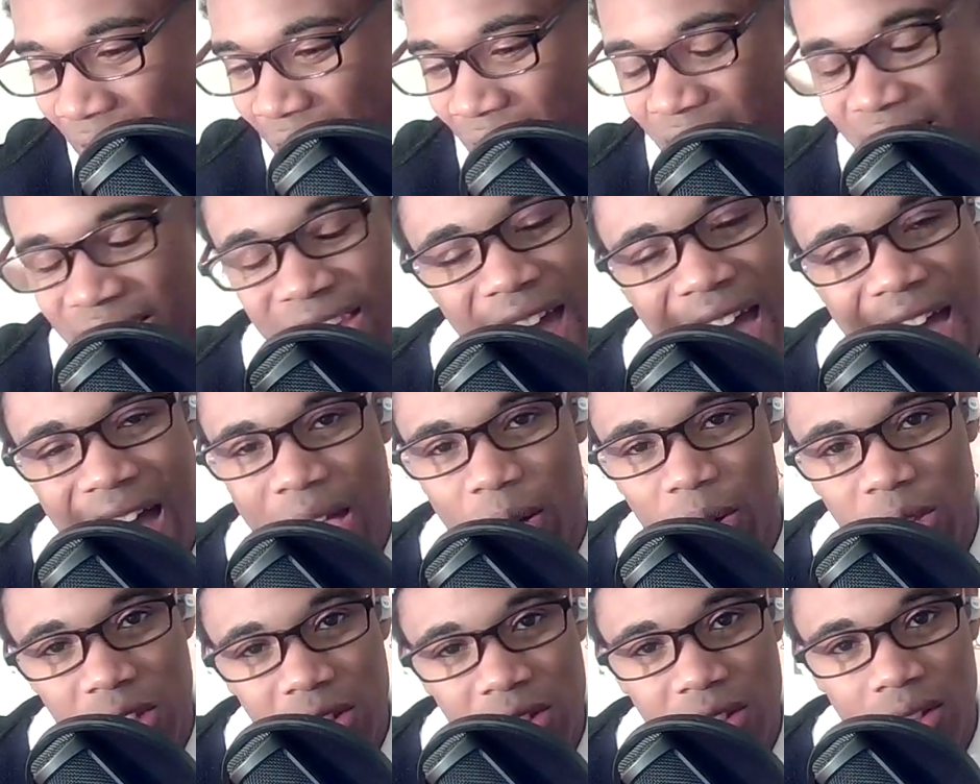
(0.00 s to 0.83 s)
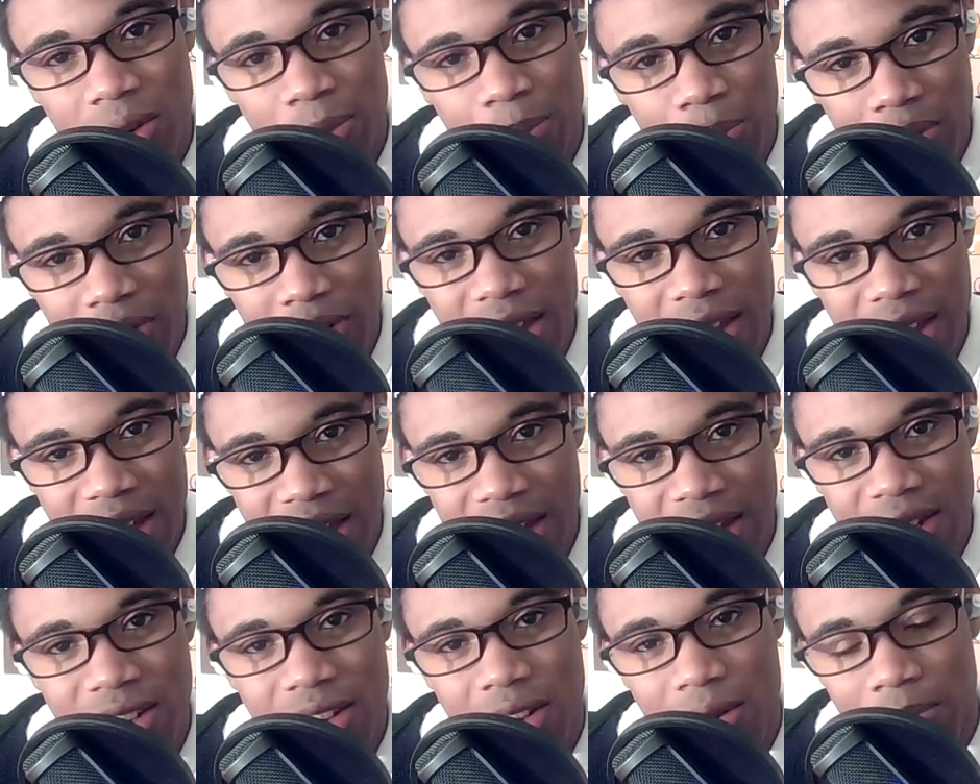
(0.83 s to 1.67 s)
Yeah, you should bring
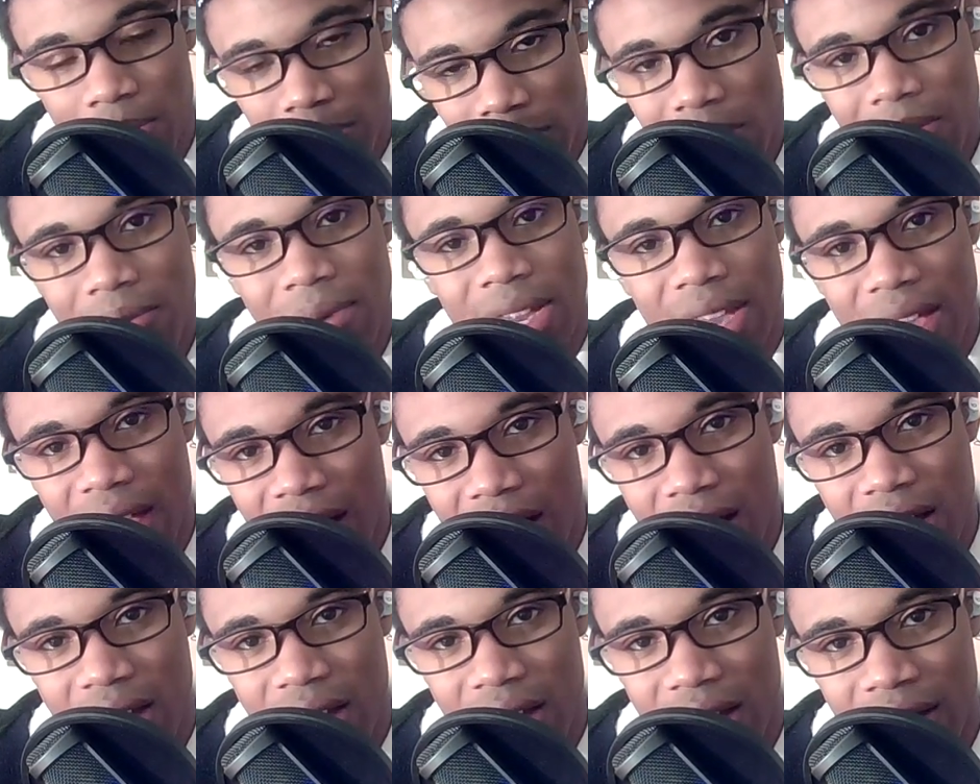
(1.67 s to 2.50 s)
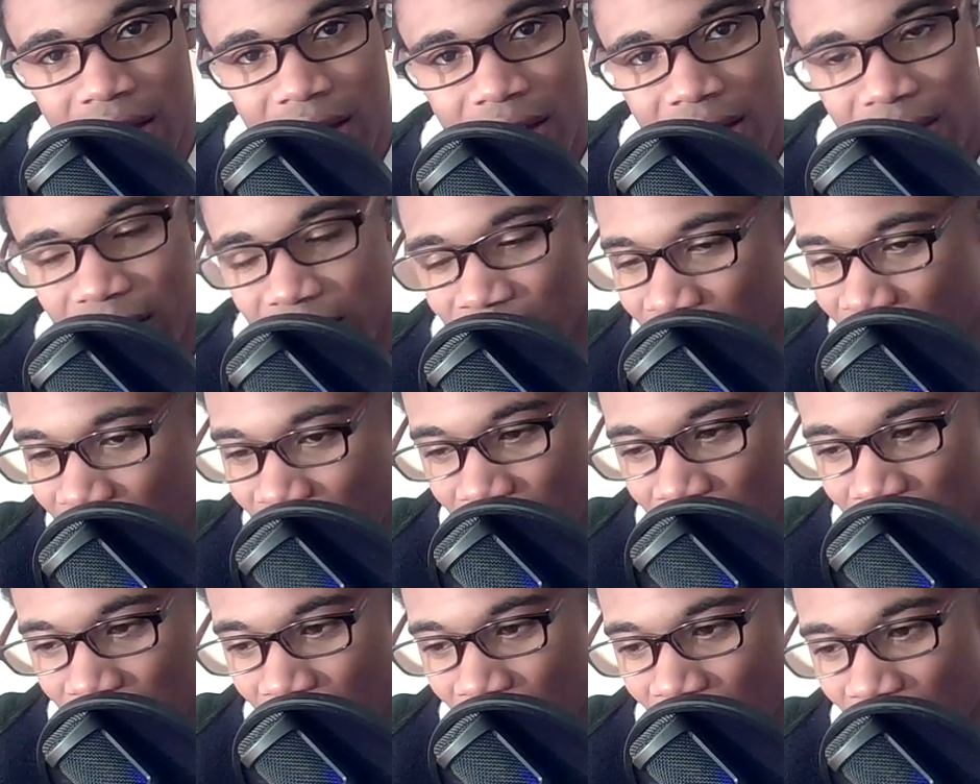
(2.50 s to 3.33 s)
in your blue macaw
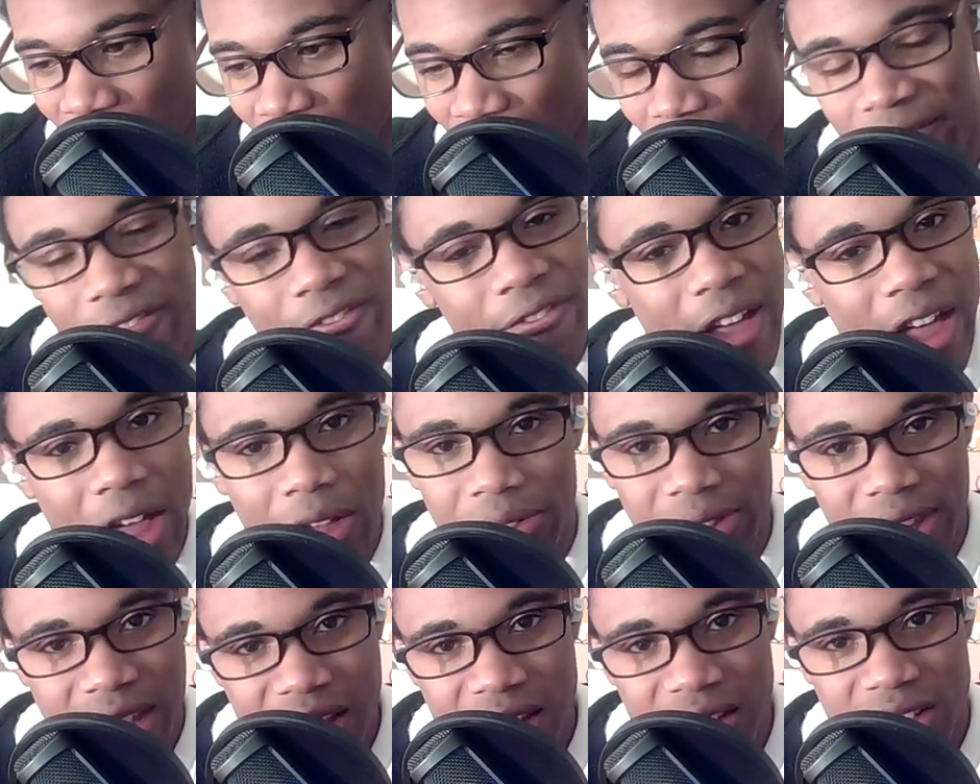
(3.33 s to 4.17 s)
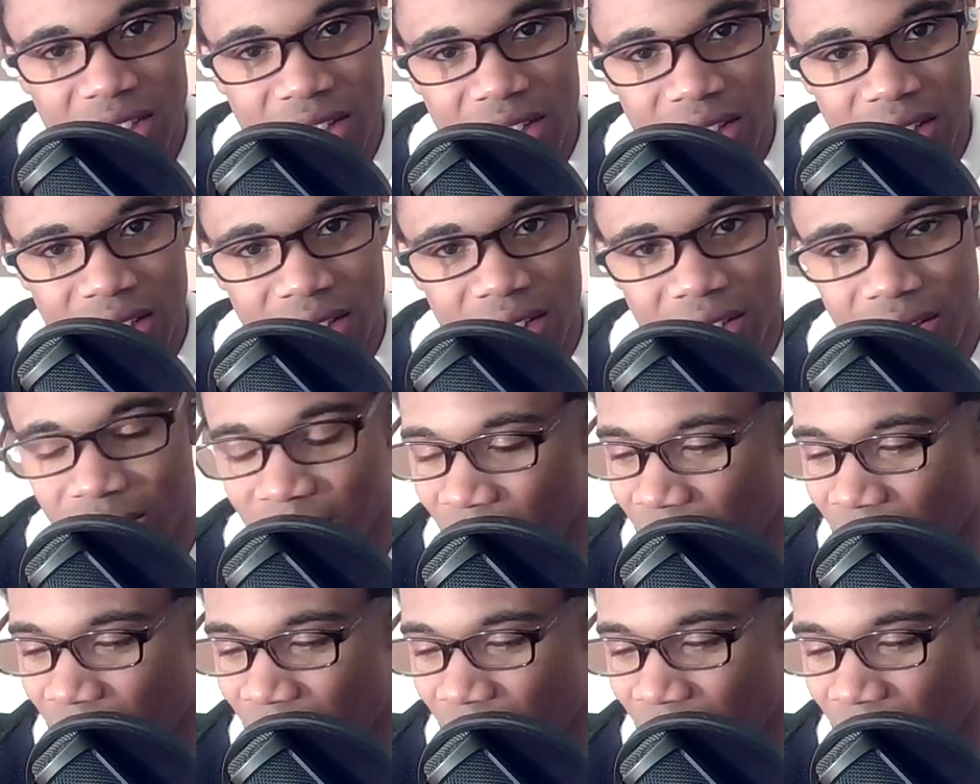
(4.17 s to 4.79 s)
to our foundation,